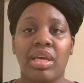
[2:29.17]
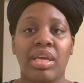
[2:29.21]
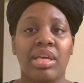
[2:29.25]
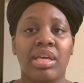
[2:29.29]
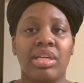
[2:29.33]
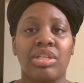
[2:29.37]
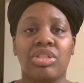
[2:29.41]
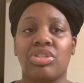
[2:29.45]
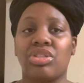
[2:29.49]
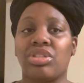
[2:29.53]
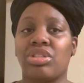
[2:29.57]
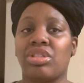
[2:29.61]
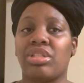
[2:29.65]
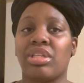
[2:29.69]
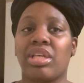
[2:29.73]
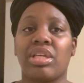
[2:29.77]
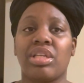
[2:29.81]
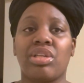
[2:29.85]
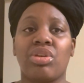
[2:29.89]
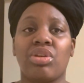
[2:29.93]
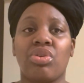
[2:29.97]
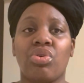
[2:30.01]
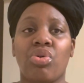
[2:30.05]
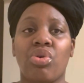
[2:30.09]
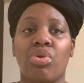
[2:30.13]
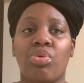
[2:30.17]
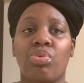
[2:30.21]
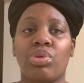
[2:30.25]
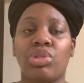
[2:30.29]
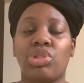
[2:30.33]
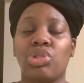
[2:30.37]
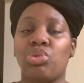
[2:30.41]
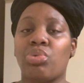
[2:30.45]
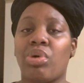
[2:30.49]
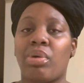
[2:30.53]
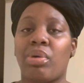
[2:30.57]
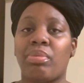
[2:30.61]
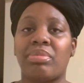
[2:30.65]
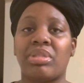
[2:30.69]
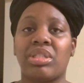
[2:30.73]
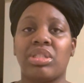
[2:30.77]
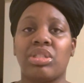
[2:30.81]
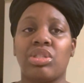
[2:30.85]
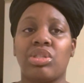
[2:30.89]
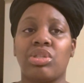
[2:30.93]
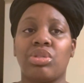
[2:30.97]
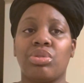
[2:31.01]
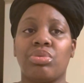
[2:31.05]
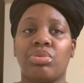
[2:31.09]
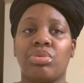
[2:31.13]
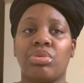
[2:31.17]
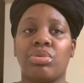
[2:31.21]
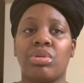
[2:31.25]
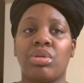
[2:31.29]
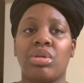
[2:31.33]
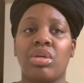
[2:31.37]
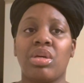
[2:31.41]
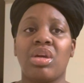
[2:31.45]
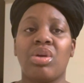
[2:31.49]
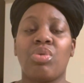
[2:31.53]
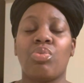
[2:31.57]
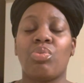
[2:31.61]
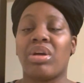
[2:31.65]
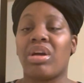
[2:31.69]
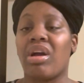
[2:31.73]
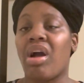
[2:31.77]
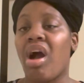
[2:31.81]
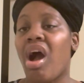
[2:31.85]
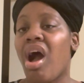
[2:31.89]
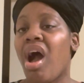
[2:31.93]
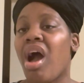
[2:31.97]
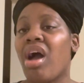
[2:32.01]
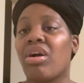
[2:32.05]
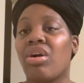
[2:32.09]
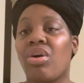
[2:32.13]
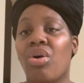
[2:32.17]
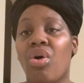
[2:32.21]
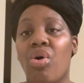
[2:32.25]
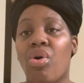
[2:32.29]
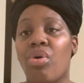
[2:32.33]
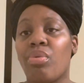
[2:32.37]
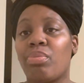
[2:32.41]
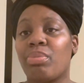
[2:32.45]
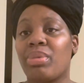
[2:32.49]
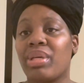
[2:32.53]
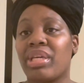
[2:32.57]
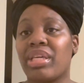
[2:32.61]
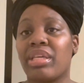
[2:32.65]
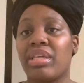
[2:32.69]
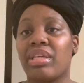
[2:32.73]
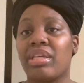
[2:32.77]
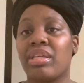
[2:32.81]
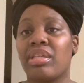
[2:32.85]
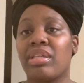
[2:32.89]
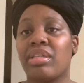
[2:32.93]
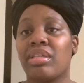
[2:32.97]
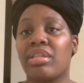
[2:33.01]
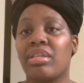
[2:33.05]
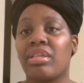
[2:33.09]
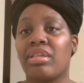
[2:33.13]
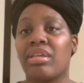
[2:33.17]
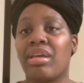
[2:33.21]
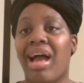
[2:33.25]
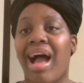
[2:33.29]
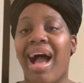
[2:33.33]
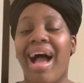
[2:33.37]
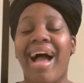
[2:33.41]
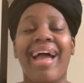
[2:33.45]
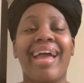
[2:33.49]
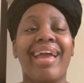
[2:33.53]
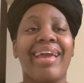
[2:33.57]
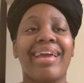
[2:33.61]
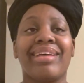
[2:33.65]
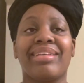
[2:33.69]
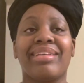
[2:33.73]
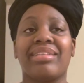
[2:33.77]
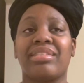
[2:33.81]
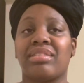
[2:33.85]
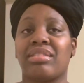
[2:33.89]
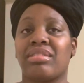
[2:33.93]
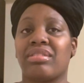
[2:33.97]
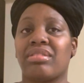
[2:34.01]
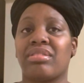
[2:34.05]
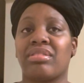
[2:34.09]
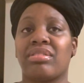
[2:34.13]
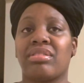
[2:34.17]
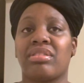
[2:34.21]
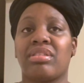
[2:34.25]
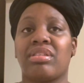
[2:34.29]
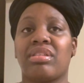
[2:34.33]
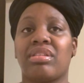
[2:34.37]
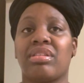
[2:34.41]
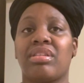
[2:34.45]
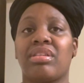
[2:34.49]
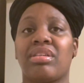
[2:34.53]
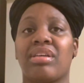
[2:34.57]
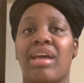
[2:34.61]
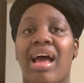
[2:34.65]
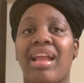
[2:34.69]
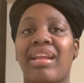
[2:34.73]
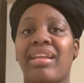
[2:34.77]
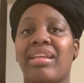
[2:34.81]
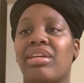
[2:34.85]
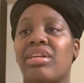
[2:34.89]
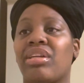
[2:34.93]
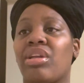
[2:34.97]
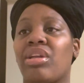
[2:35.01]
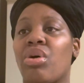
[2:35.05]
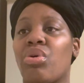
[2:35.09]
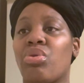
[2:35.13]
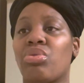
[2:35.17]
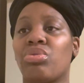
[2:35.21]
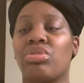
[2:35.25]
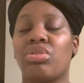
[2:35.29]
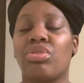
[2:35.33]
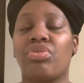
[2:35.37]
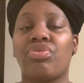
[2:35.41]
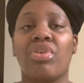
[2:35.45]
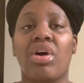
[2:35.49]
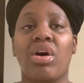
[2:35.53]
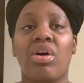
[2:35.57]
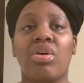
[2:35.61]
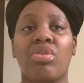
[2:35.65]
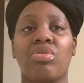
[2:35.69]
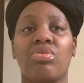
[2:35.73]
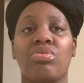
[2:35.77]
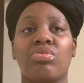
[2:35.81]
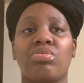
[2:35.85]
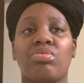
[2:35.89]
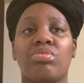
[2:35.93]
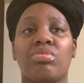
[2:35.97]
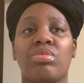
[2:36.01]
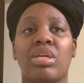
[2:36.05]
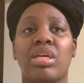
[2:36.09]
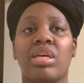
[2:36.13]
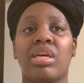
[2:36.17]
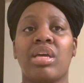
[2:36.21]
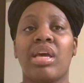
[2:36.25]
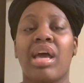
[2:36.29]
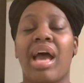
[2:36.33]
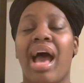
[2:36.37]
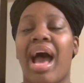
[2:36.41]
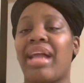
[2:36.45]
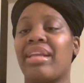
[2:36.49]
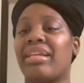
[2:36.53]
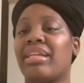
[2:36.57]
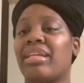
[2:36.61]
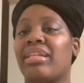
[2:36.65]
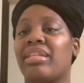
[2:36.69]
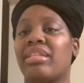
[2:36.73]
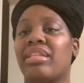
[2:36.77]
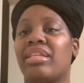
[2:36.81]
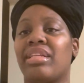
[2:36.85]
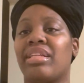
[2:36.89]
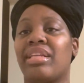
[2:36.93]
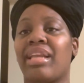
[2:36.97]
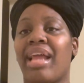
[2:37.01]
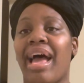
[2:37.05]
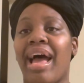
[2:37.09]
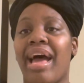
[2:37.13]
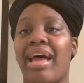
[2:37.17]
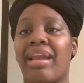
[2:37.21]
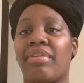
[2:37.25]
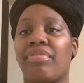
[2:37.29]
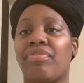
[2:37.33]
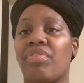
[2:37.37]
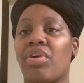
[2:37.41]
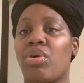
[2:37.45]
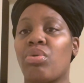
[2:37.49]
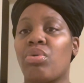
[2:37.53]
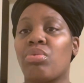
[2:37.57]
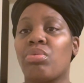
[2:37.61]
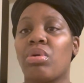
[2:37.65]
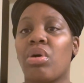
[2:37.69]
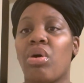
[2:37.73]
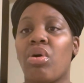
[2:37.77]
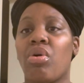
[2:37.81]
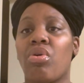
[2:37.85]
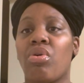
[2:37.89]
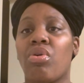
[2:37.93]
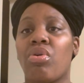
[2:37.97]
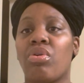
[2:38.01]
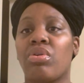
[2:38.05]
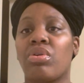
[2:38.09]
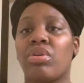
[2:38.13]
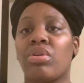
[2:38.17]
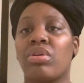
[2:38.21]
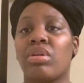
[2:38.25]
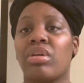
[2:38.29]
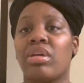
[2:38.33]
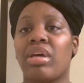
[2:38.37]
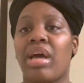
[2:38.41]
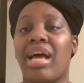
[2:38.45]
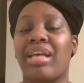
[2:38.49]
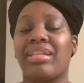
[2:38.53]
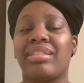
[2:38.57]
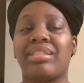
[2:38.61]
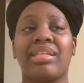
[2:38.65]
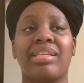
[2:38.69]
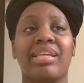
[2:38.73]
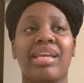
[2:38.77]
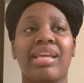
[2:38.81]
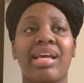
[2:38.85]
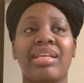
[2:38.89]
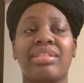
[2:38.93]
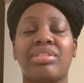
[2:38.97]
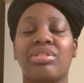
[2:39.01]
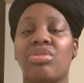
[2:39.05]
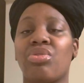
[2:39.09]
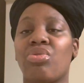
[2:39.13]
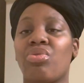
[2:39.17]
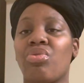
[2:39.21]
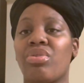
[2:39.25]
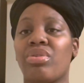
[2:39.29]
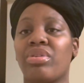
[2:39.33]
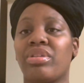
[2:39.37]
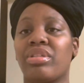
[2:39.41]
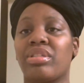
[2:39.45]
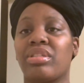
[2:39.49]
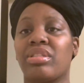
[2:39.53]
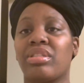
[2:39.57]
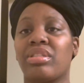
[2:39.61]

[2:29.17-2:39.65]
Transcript: and just say, Lord, what you want me to do? When God called me, I answer. I didn't close the phone. I didn't deny the phone call. I said, yes, Lord.